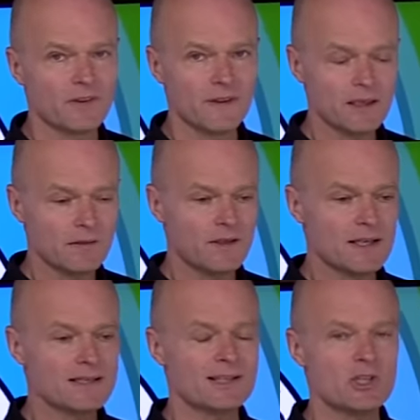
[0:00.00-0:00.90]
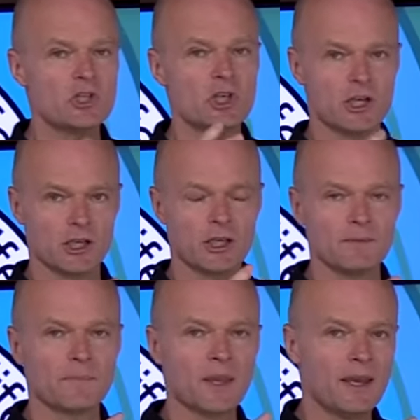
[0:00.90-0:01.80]
Think of it as a jug,
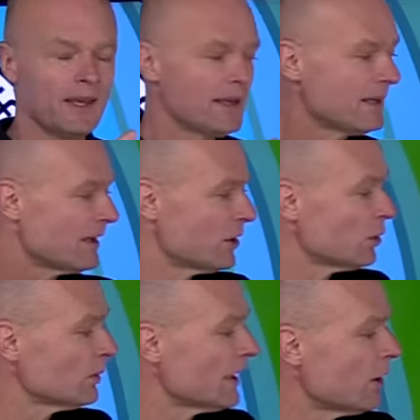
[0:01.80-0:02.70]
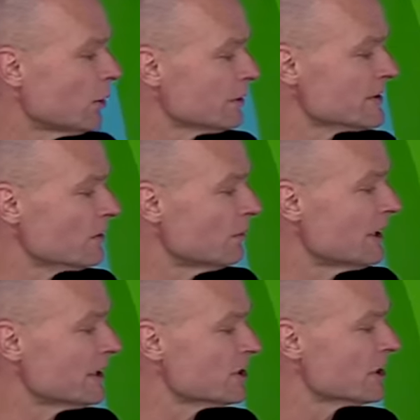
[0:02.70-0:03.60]
and it can only hold so
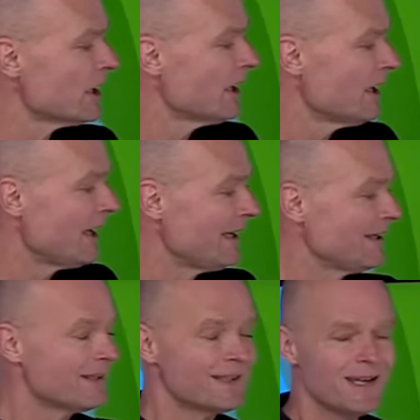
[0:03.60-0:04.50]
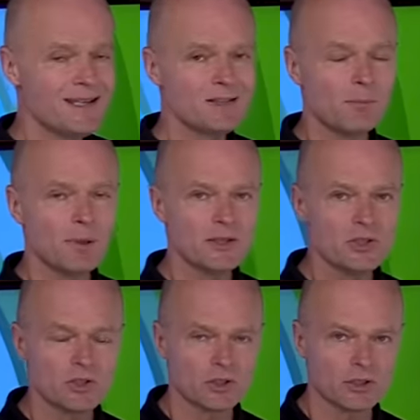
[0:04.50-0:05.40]
much. And in the case of blood
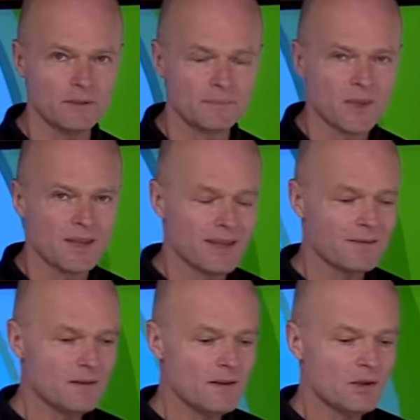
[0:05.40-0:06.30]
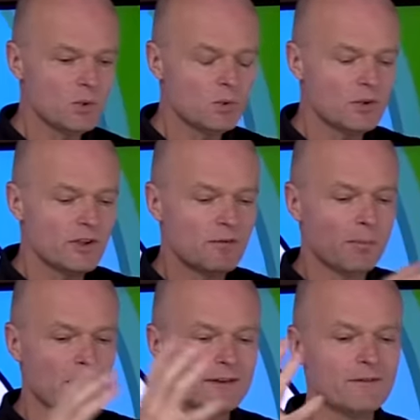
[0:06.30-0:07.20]
sugar, even though the
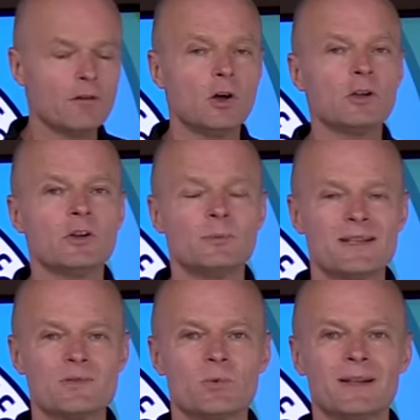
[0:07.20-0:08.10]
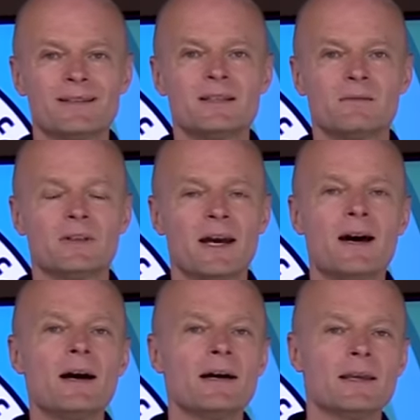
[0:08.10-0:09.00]
blood volume is relatively
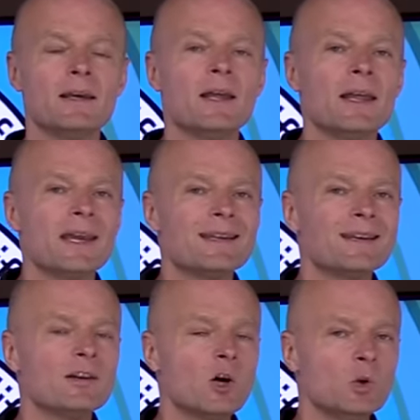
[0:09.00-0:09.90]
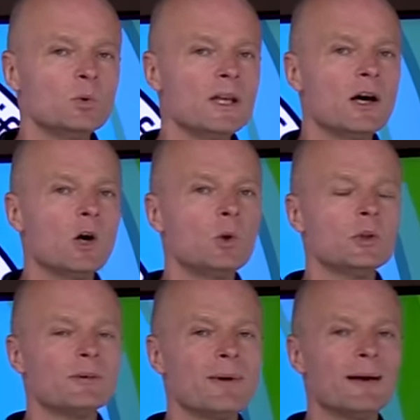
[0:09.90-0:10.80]
high, it can only
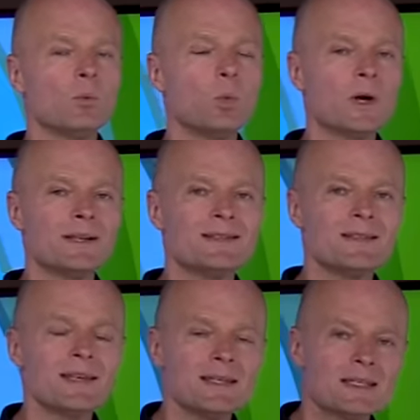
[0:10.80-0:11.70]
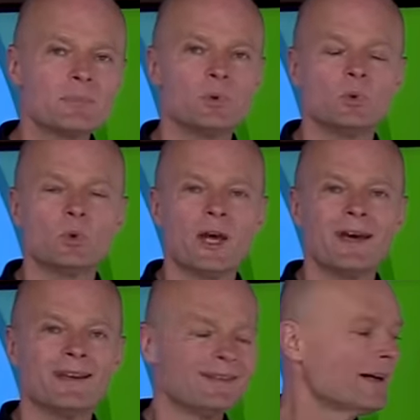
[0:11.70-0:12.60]
hold about 1 teaspoon
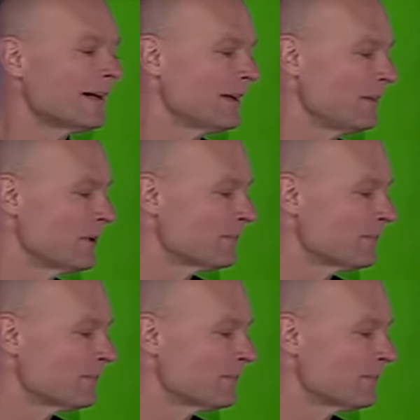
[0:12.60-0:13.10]
at a time.